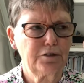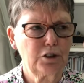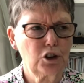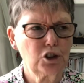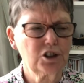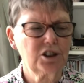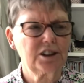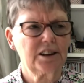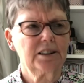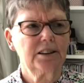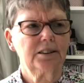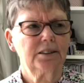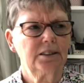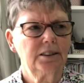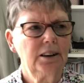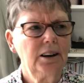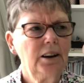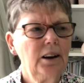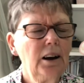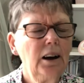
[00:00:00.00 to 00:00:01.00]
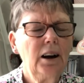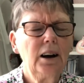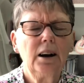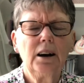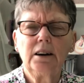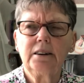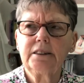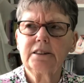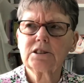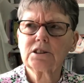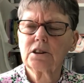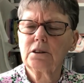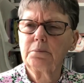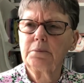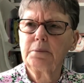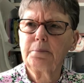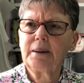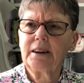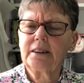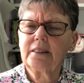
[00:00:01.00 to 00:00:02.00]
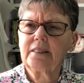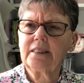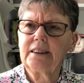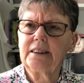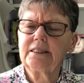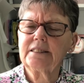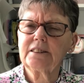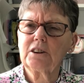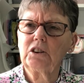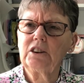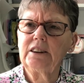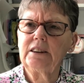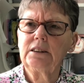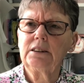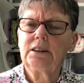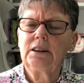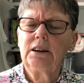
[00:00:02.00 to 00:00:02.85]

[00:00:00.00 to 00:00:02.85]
lost it and it's got my bank things on it,